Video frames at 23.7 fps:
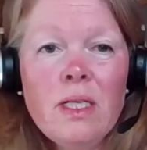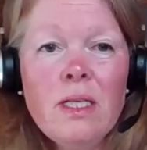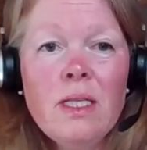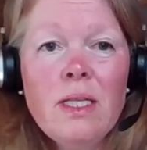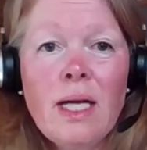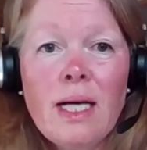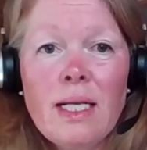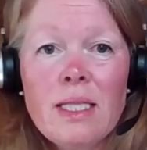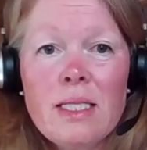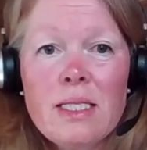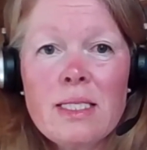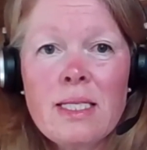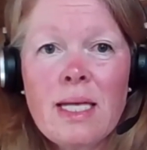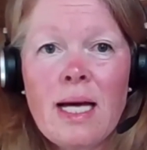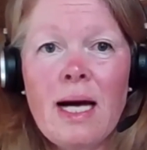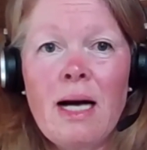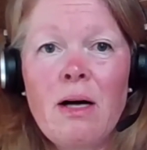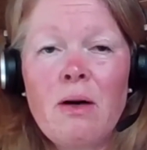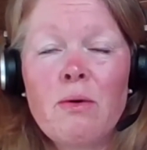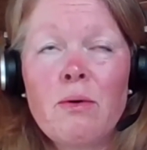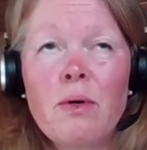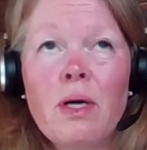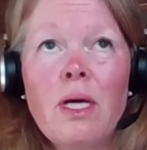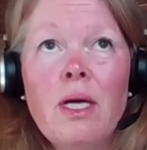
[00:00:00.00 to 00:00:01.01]
That's
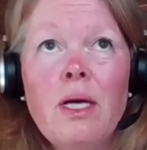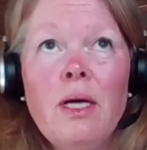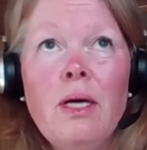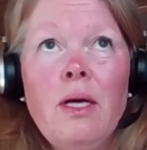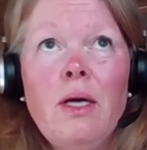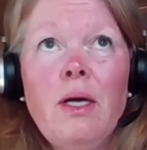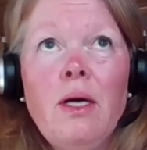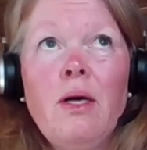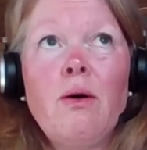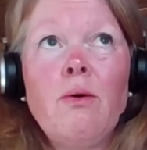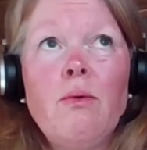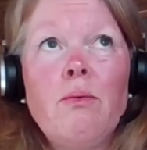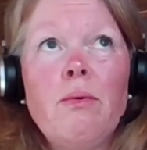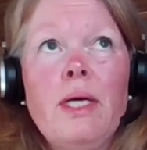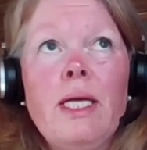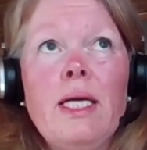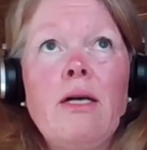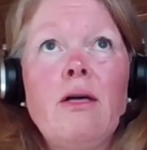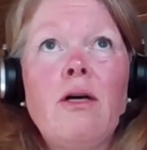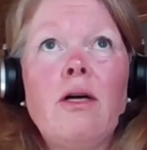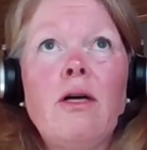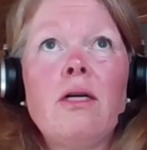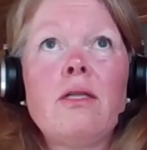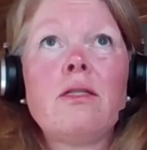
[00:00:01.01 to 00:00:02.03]
how we
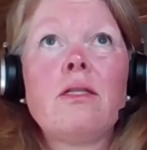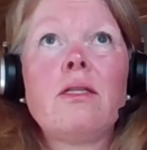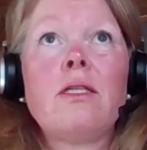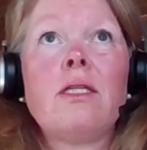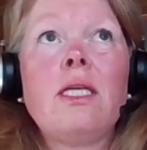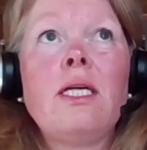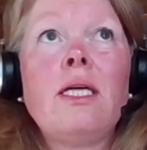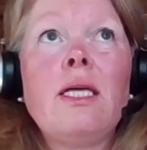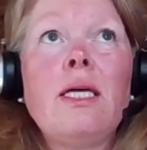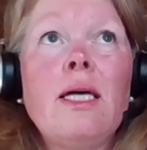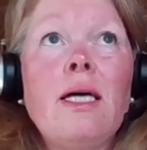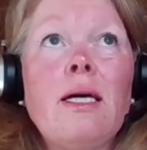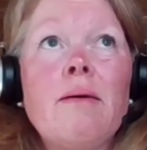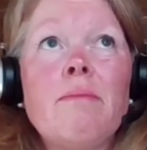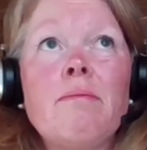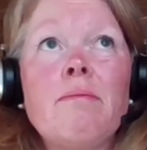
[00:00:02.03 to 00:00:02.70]
got the